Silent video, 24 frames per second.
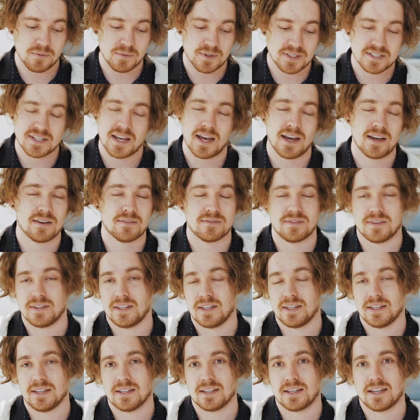which have
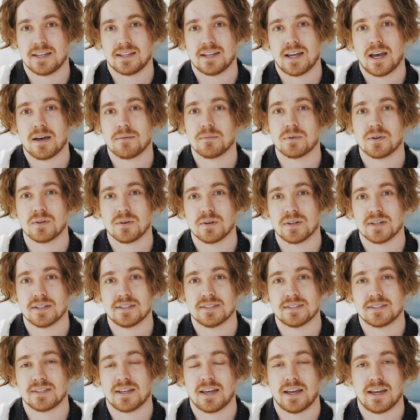the
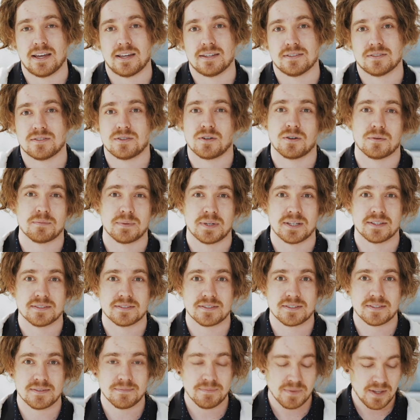cannabinoids and
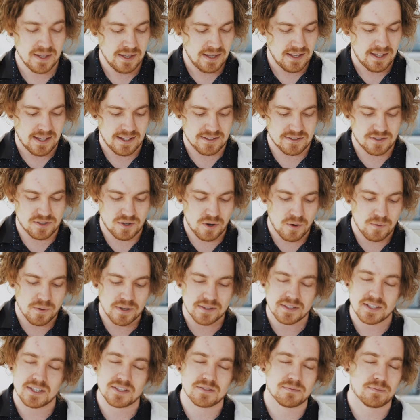terpenes. And so
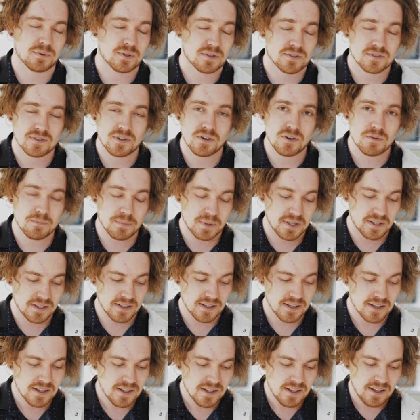when these burst
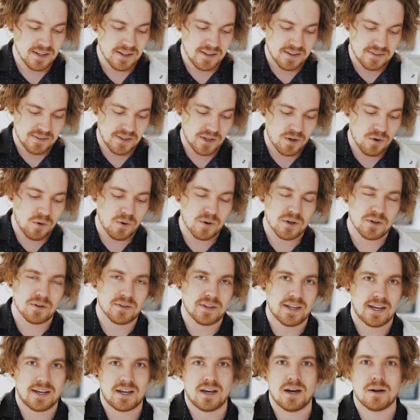open, the oil
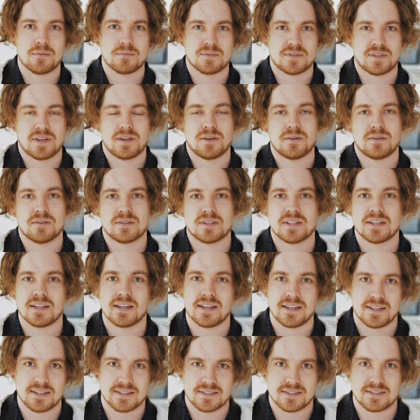that comes out
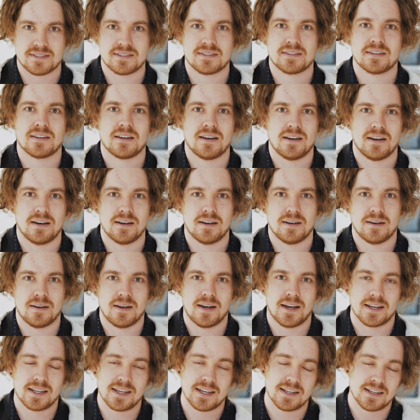is
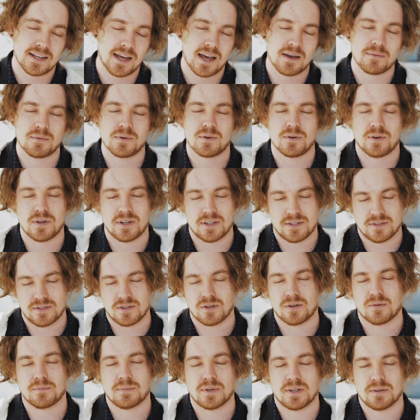a cannabinoid and
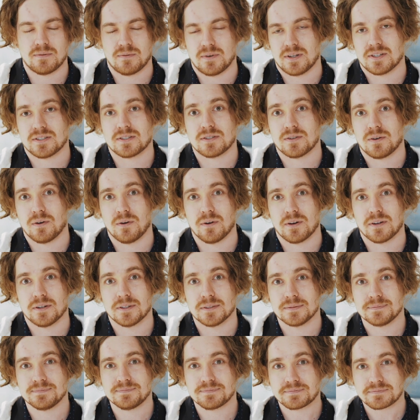terpene-rich
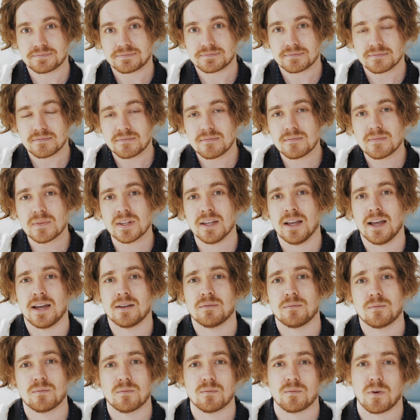oil.
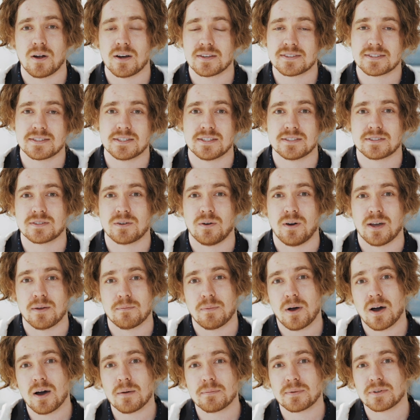And rosin is quite
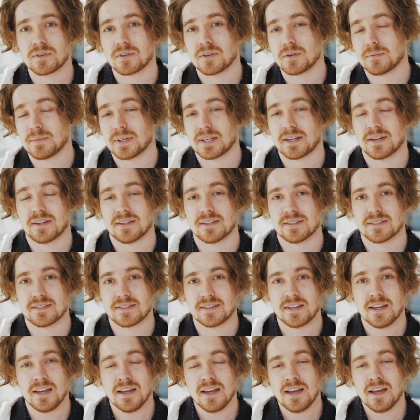popular
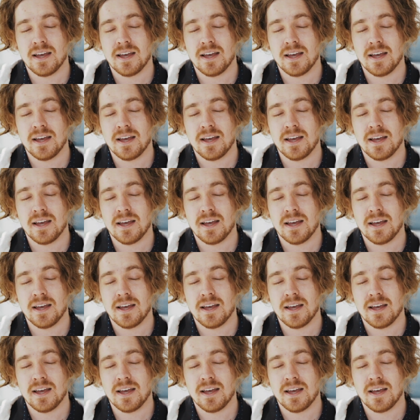because